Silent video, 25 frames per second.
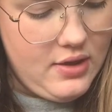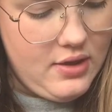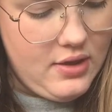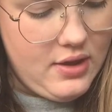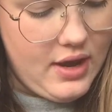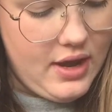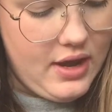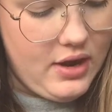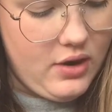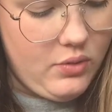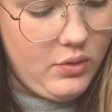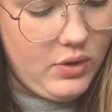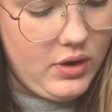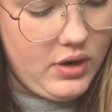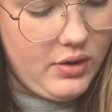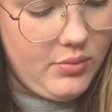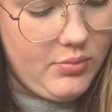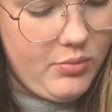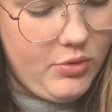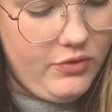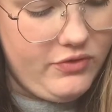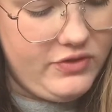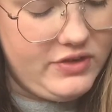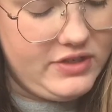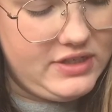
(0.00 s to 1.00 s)
I don't want to
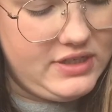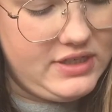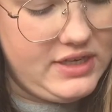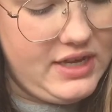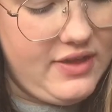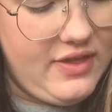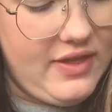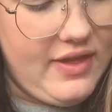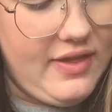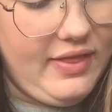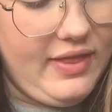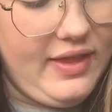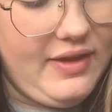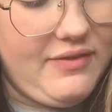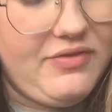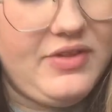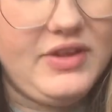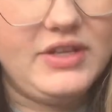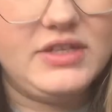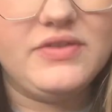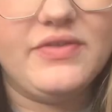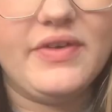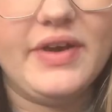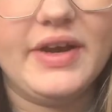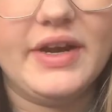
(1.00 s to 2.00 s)
move to C and then lift
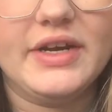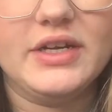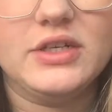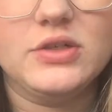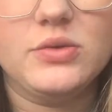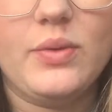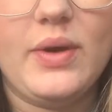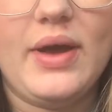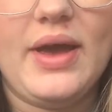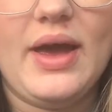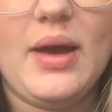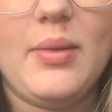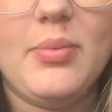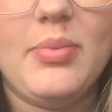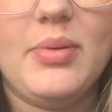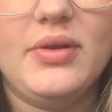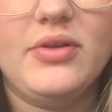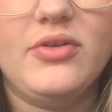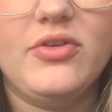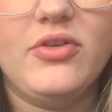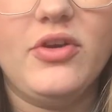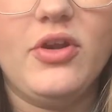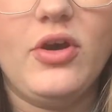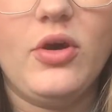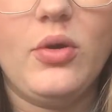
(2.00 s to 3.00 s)
these fingers way up
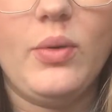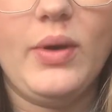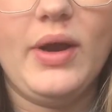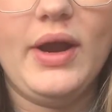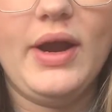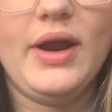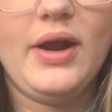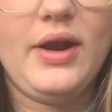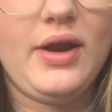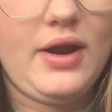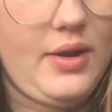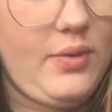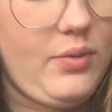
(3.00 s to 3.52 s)
into nowhere.